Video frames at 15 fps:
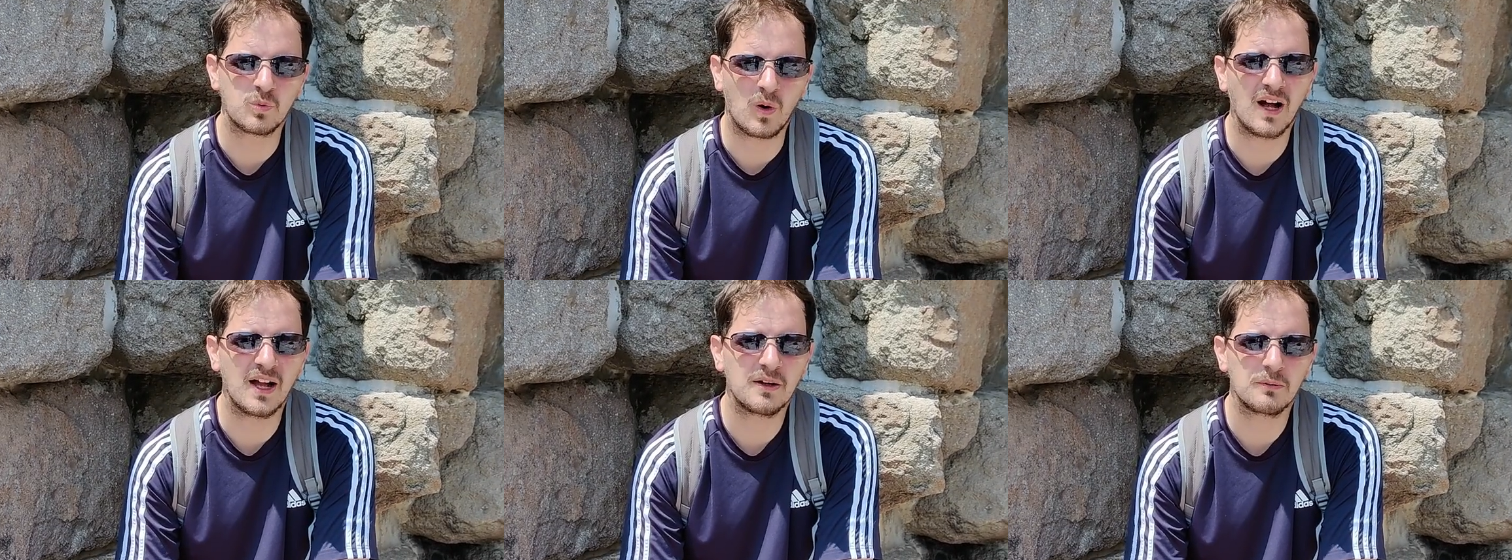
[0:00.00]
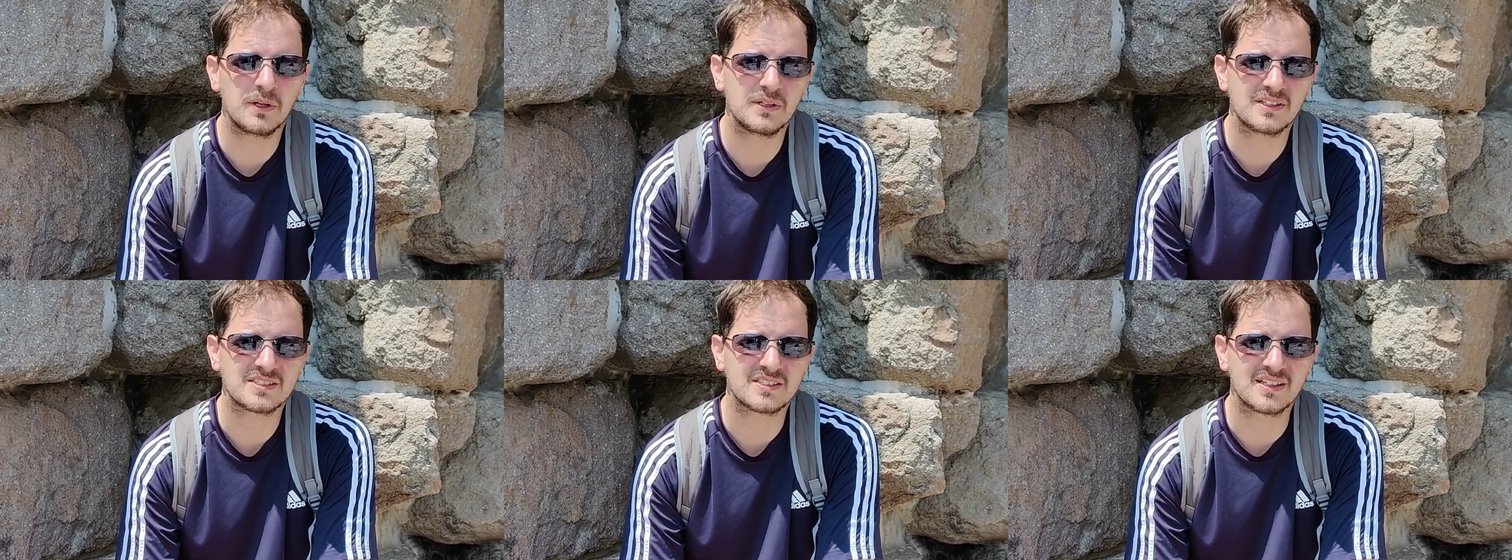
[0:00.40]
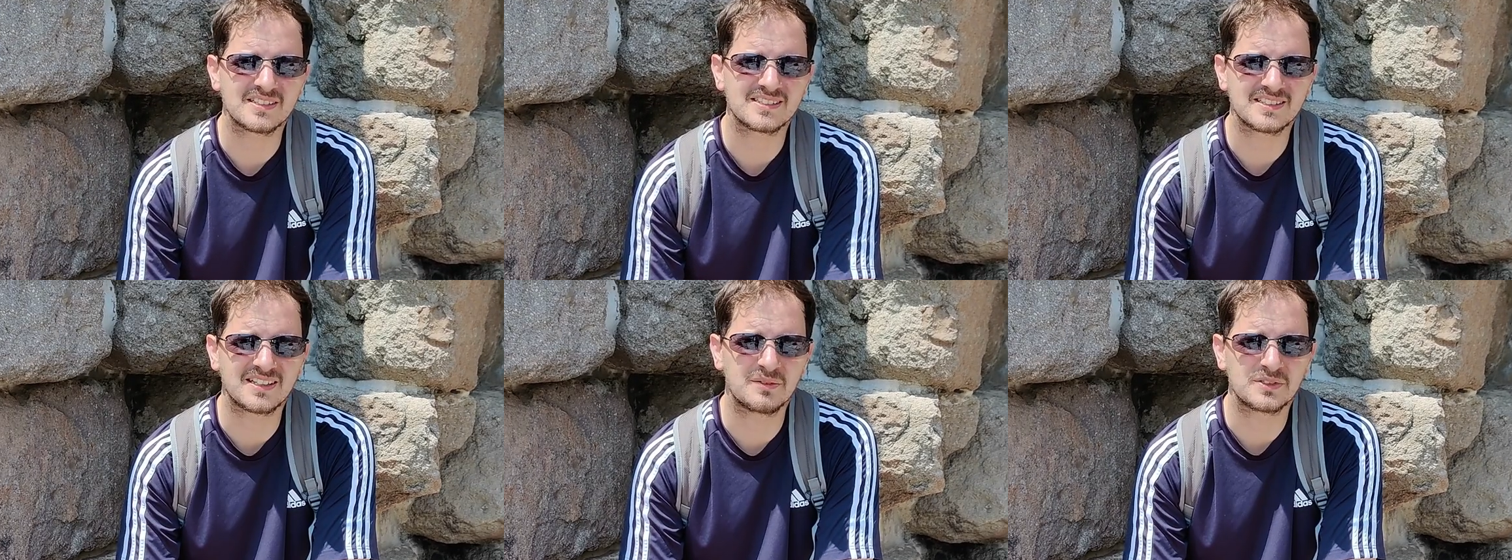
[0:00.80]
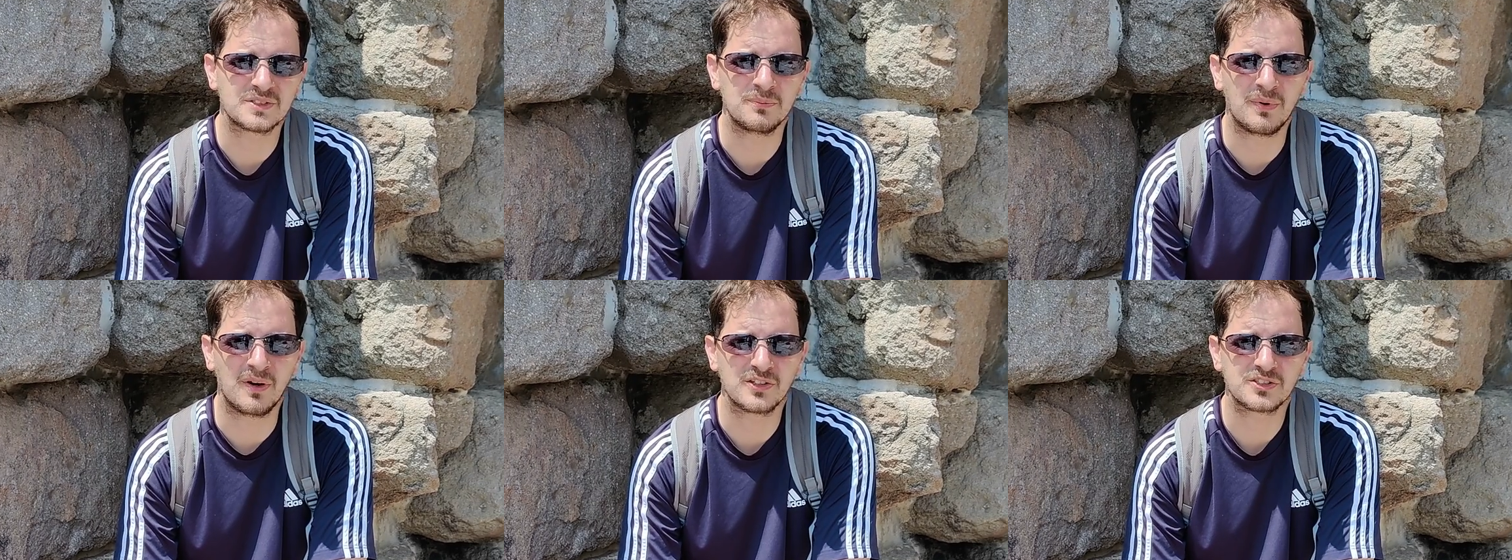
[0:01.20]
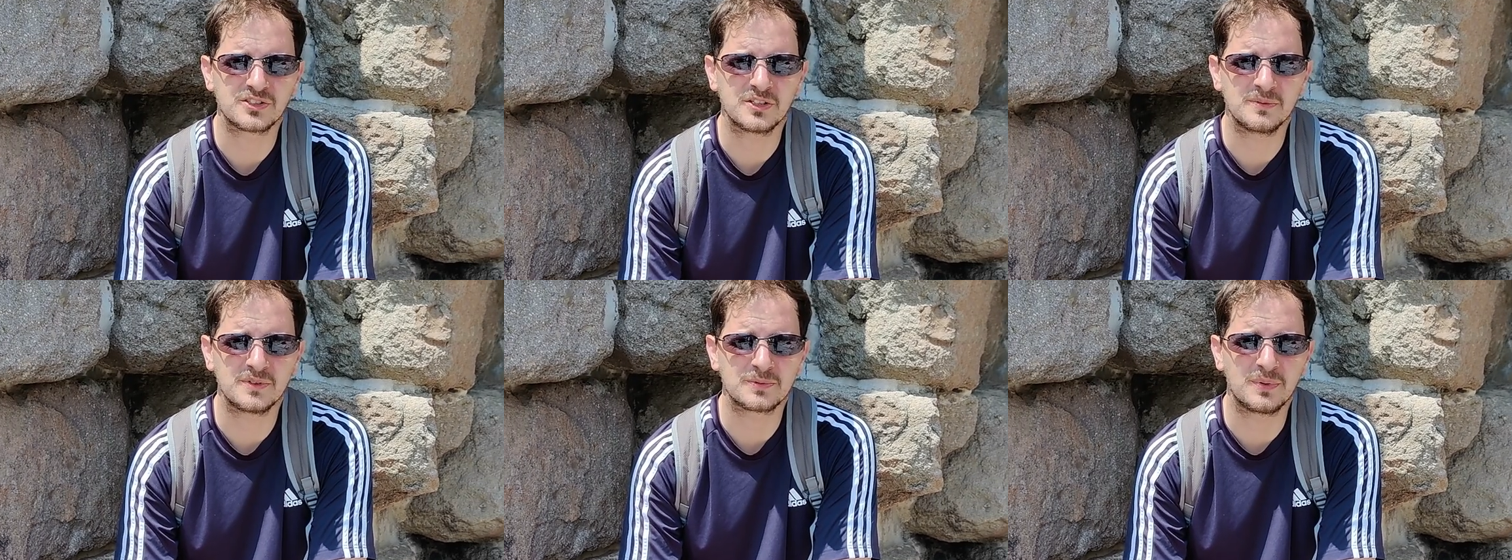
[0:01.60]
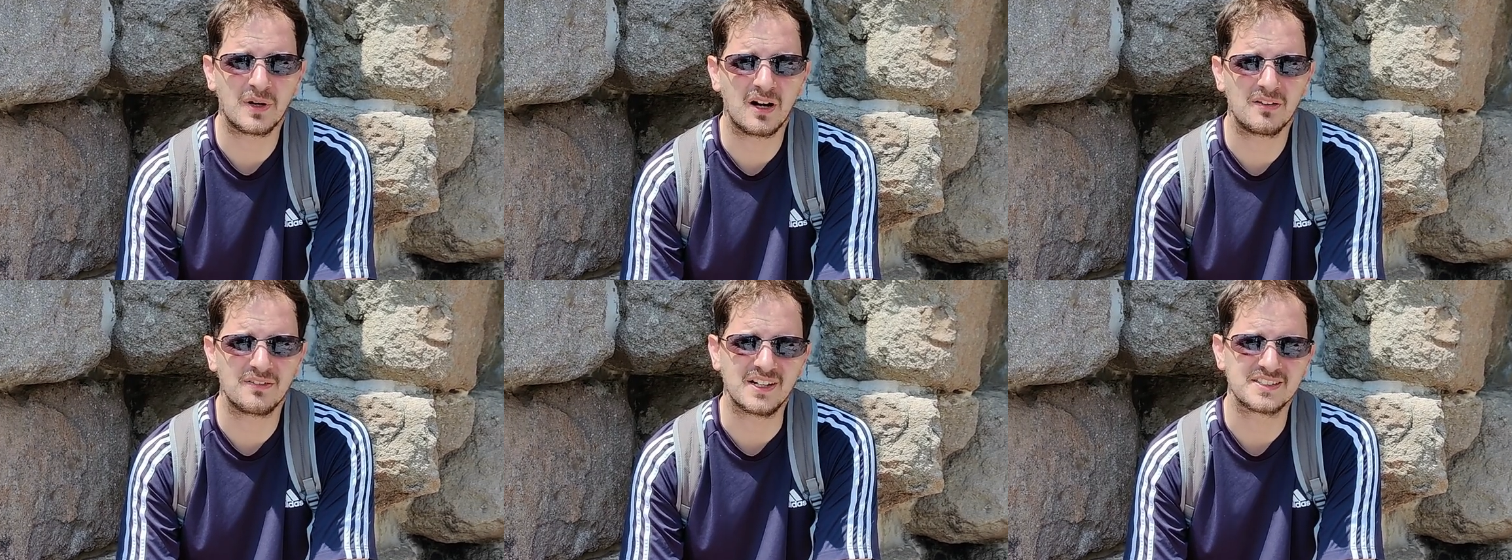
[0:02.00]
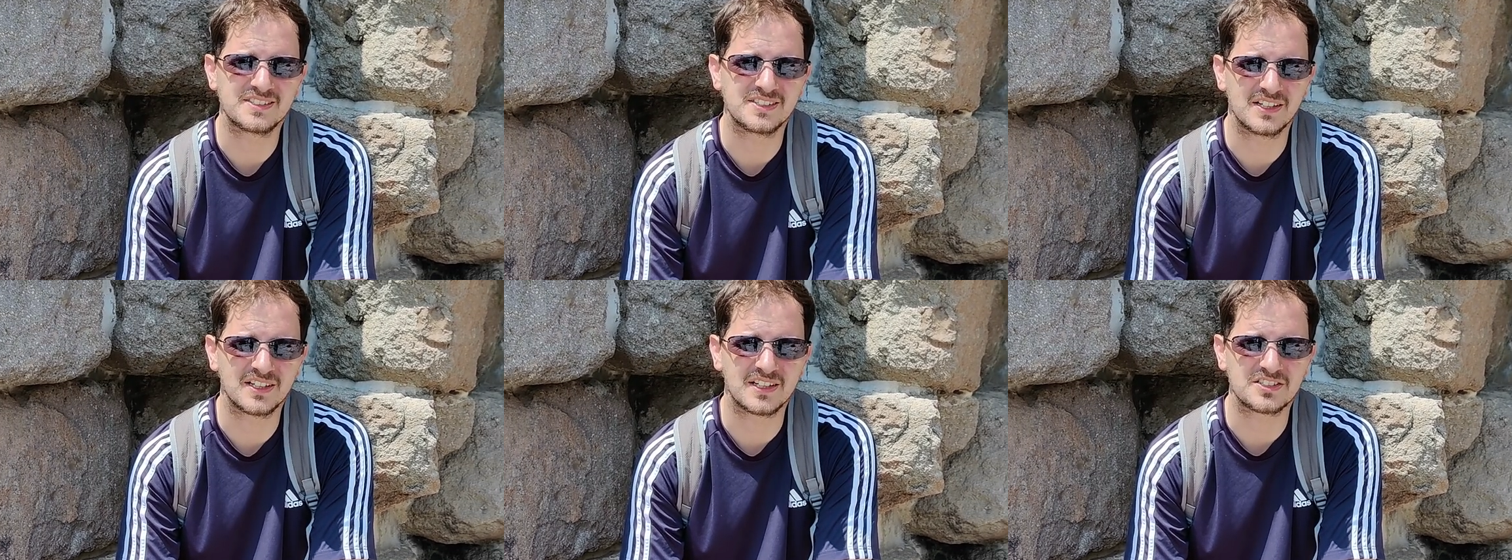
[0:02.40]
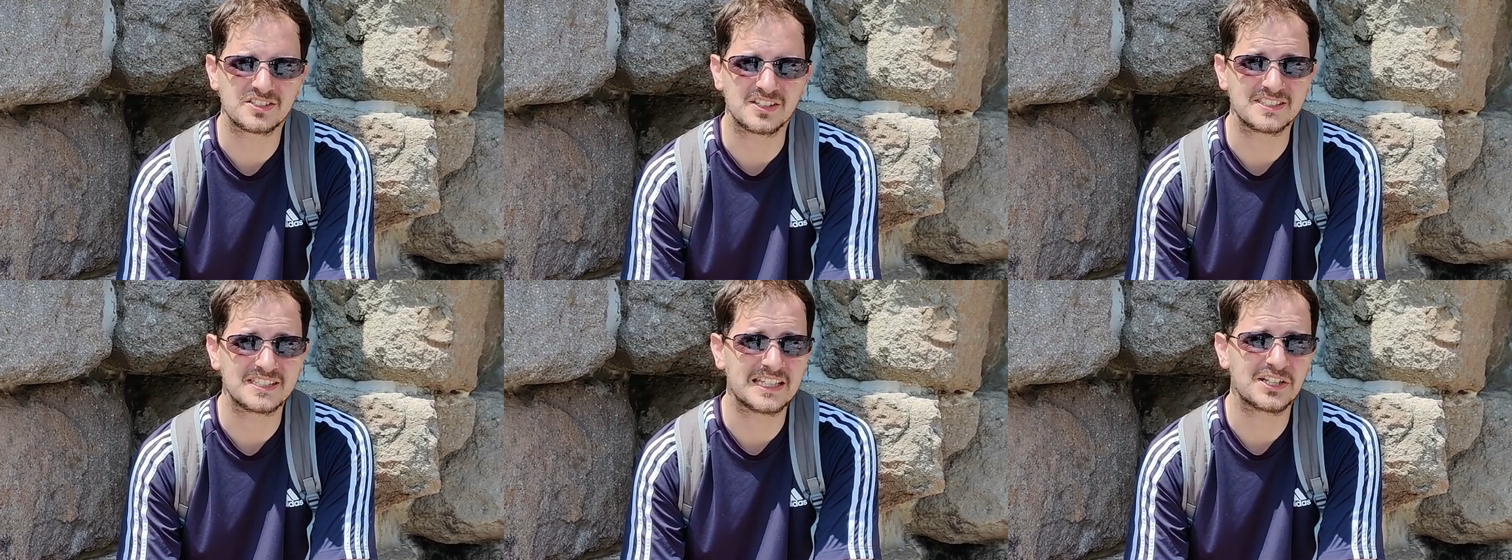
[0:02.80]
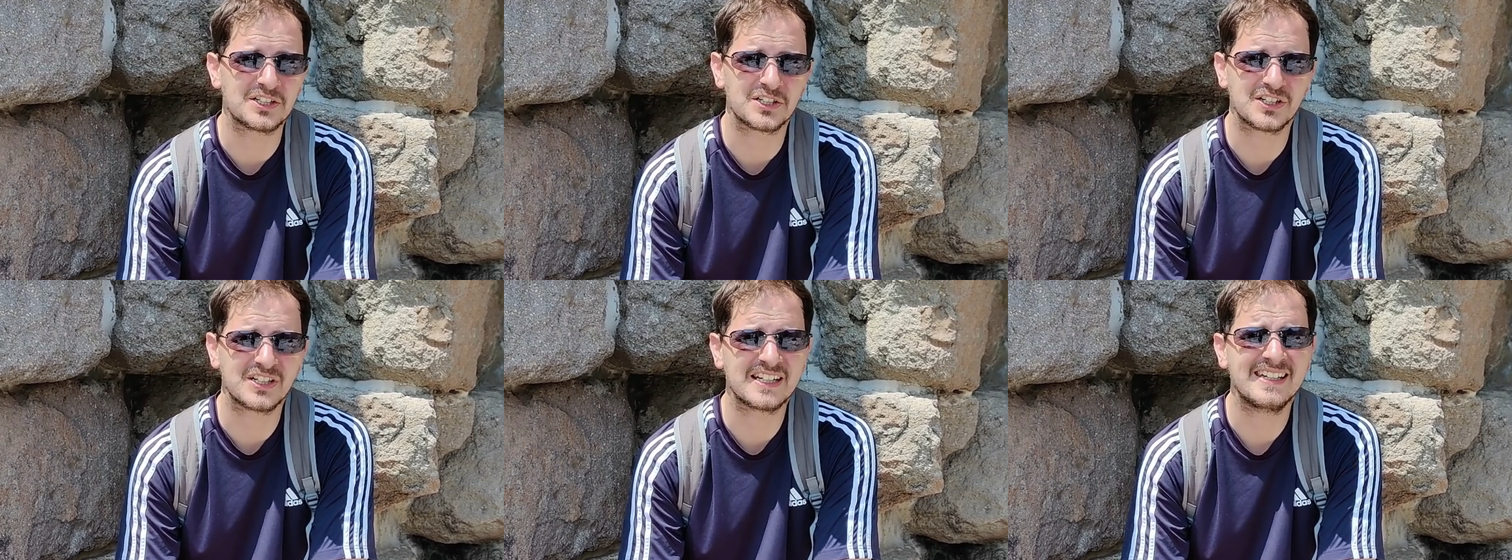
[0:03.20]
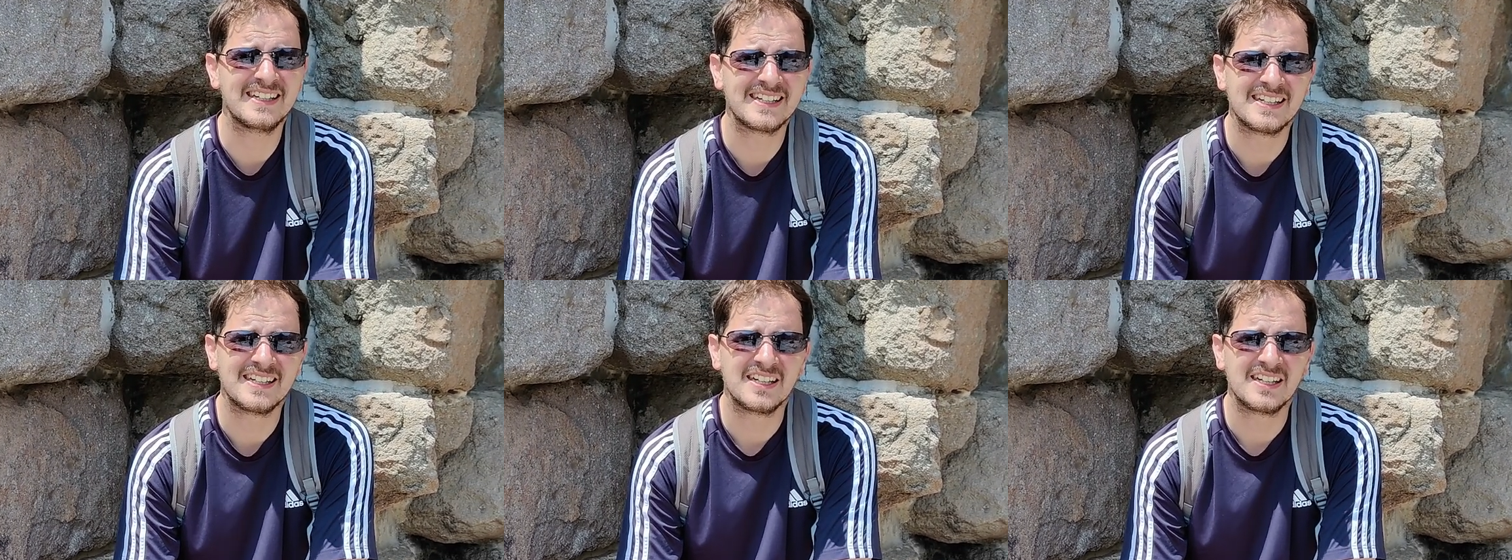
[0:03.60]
why we decided to come to Bodrum as part of our Turkish itinerary.